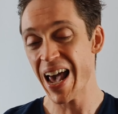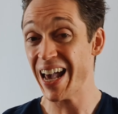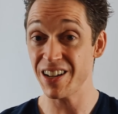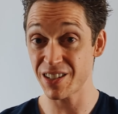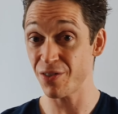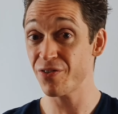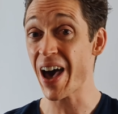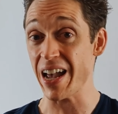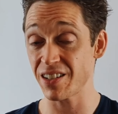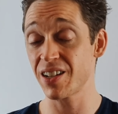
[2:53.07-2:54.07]
and it's a
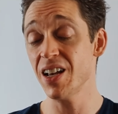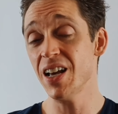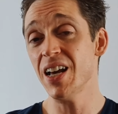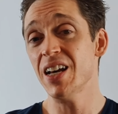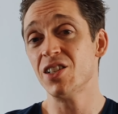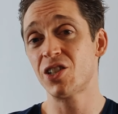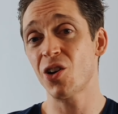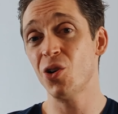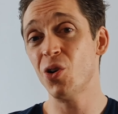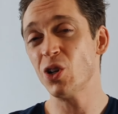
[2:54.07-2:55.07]
fat.
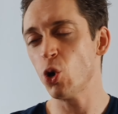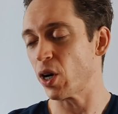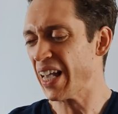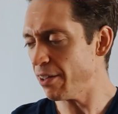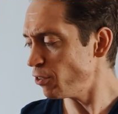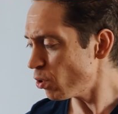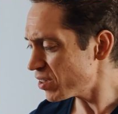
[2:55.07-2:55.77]
So look, if you're